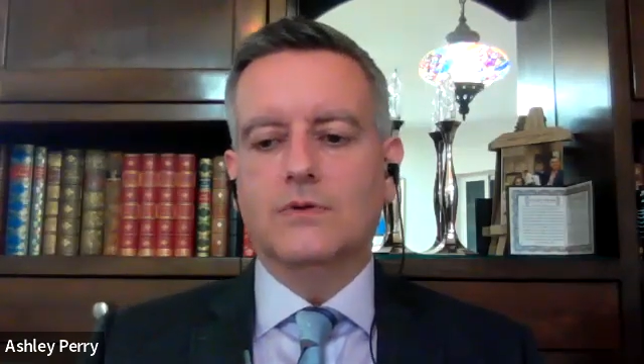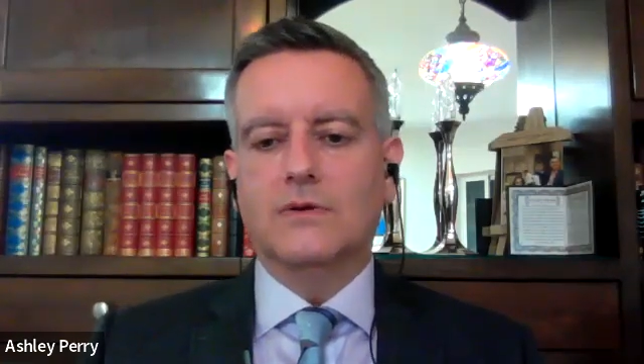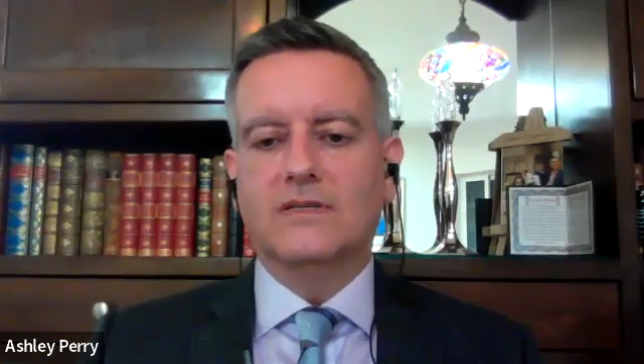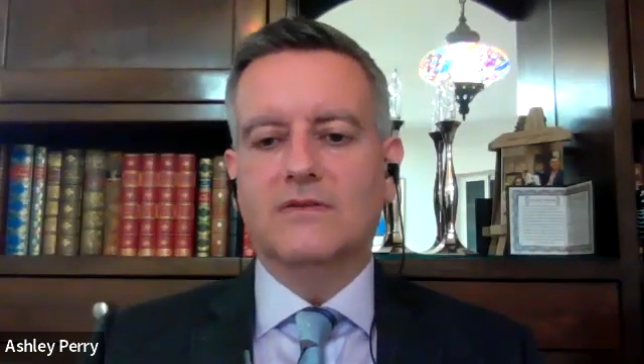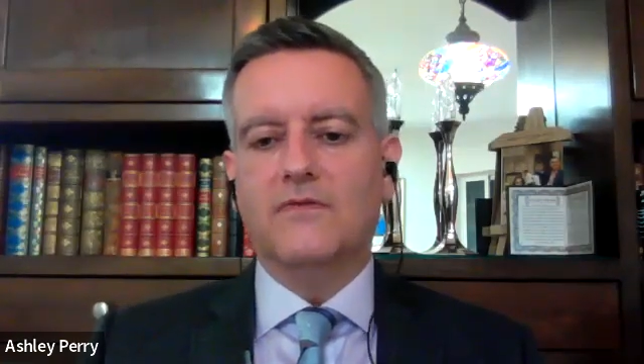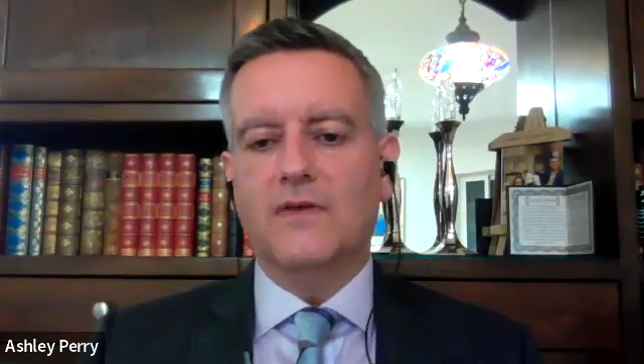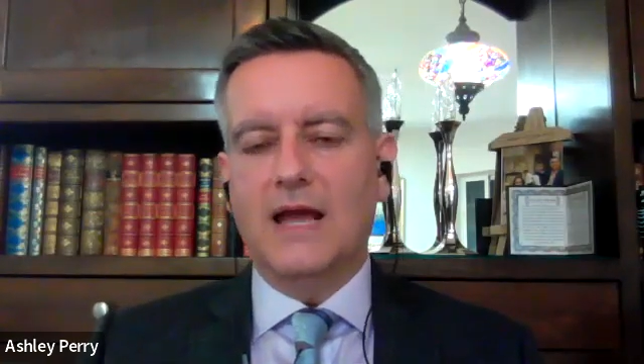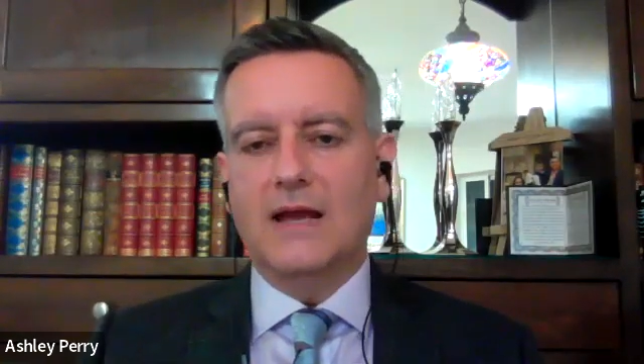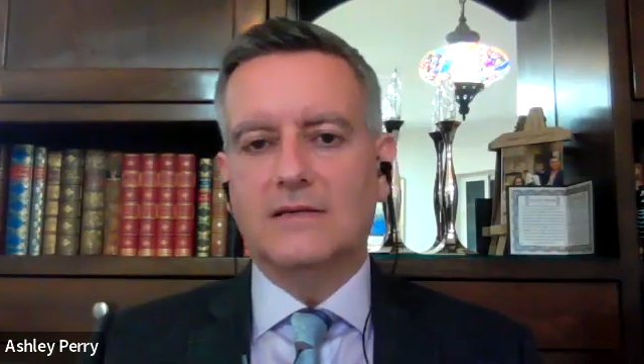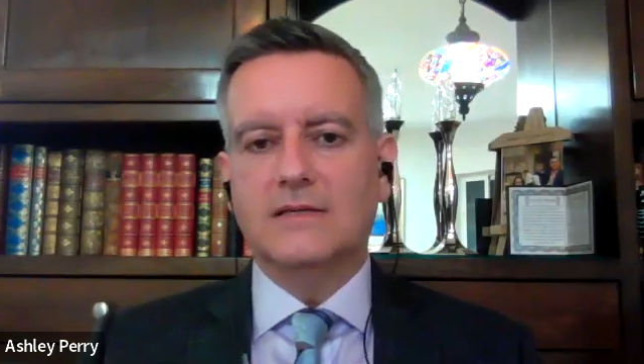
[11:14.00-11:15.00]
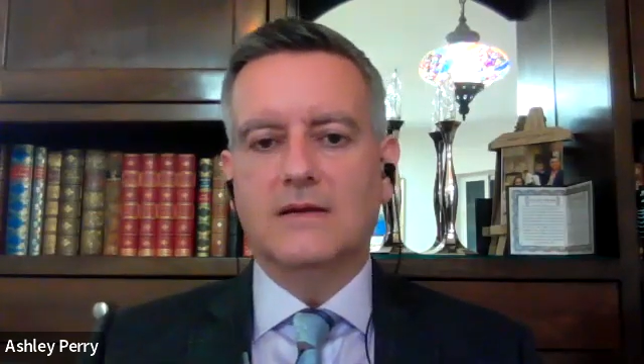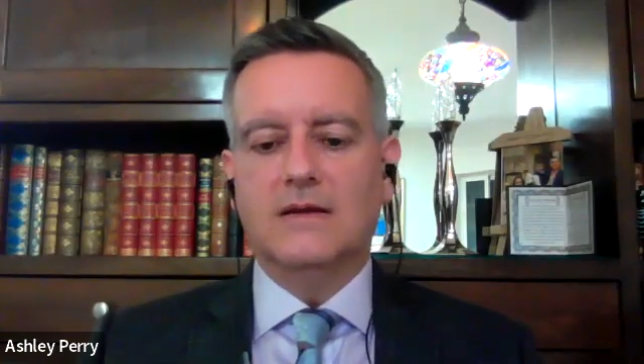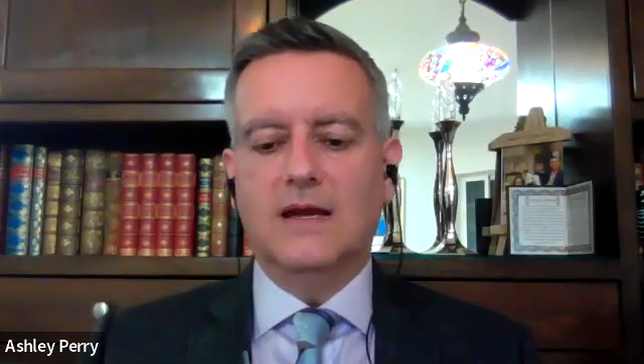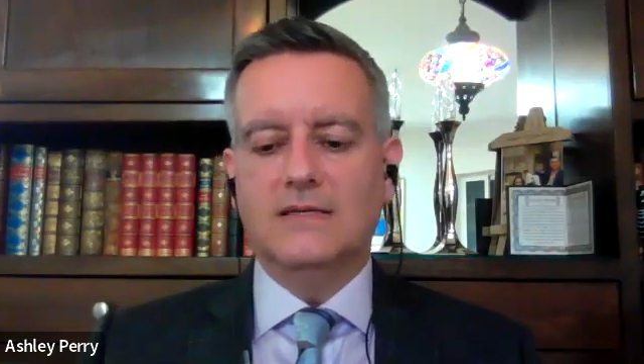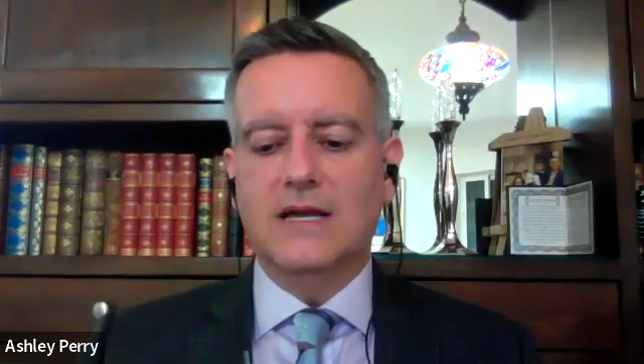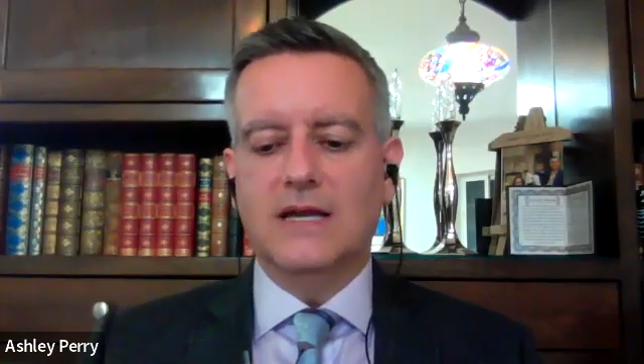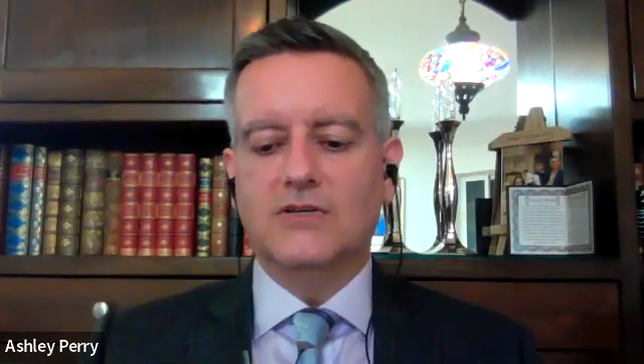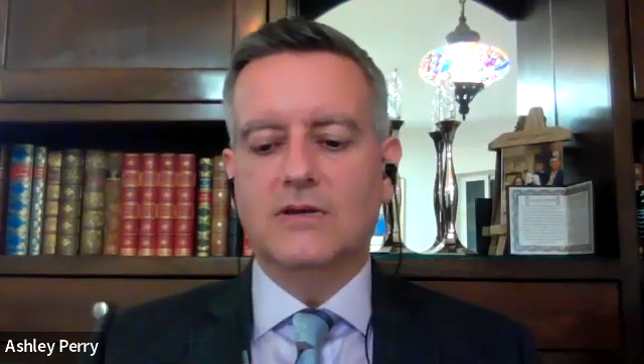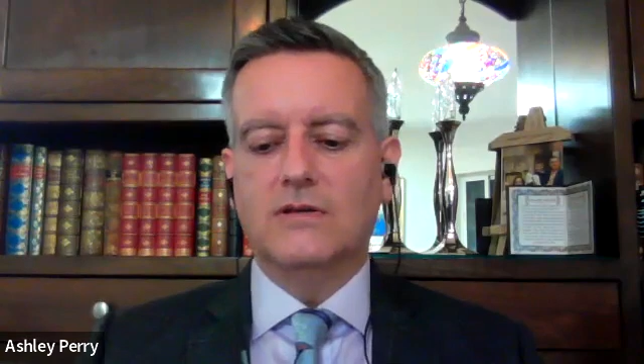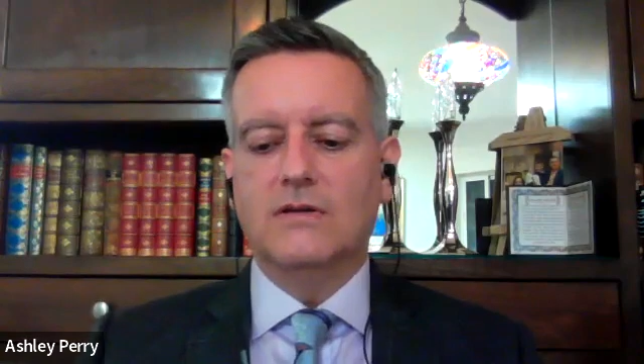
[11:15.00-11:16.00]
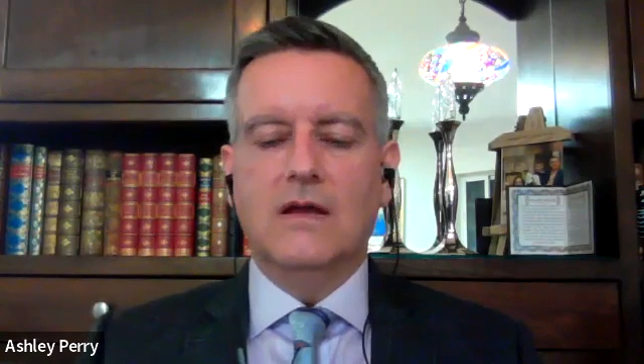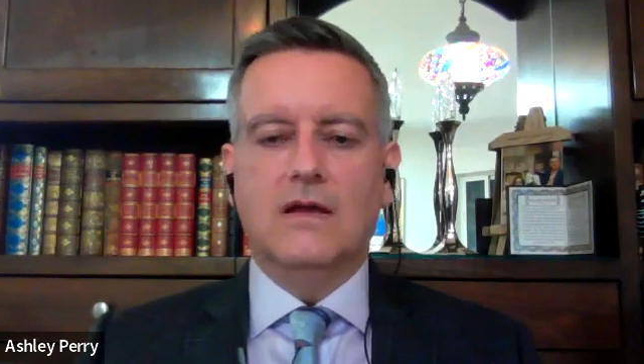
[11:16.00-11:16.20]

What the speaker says: sort of deflect attention.